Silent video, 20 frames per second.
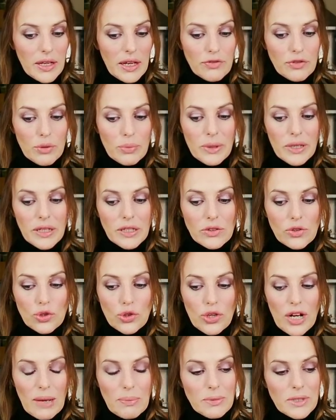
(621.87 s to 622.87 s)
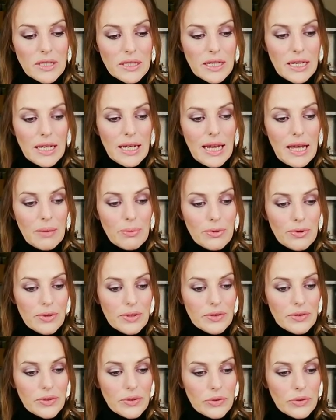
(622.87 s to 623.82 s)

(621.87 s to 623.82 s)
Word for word: Have you been trapped in a labyrinth